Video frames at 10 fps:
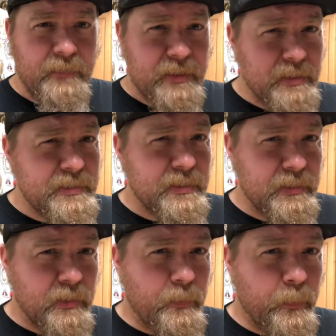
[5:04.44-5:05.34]
a tendency to
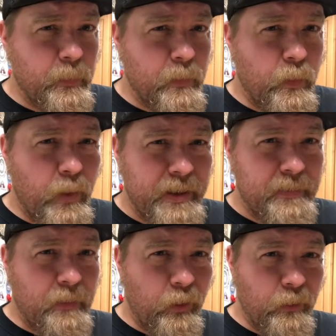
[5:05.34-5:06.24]
go quite
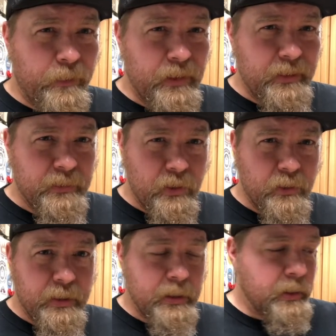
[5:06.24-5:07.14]
earthy,
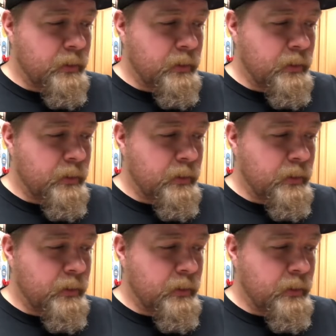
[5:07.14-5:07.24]
dirty,